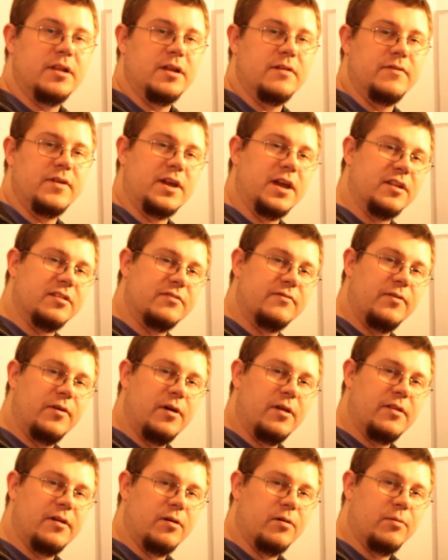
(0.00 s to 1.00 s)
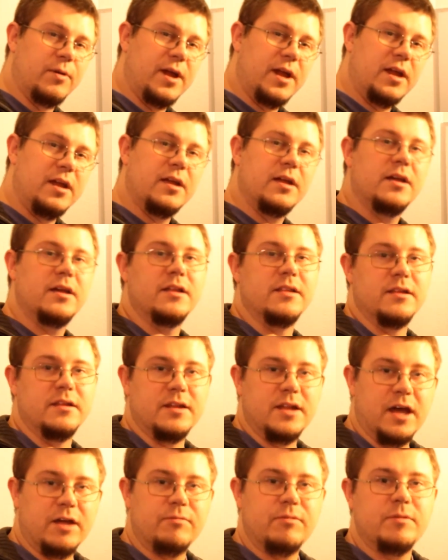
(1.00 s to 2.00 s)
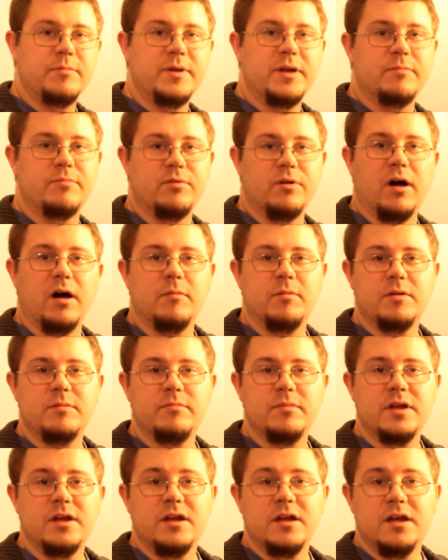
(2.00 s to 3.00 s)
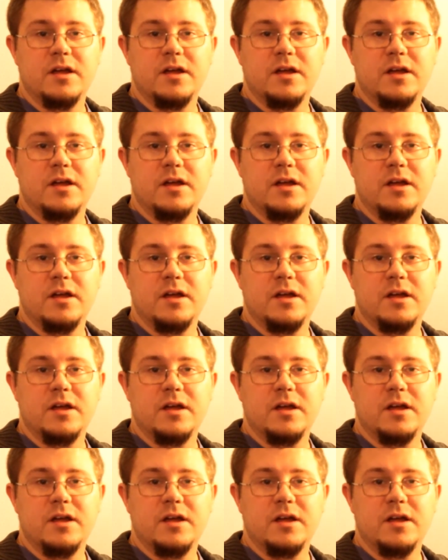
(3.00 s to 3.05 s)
if he gets further away, then that will be a problem,